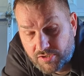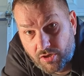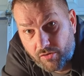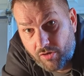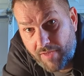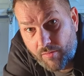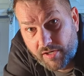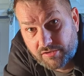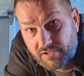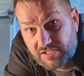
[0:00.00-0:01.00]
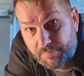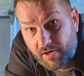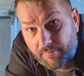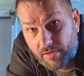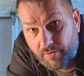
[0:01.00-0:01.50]
So you may want to
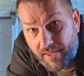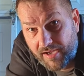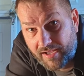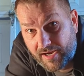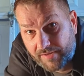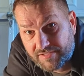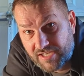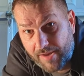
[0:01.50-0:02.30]
experiment with any kind of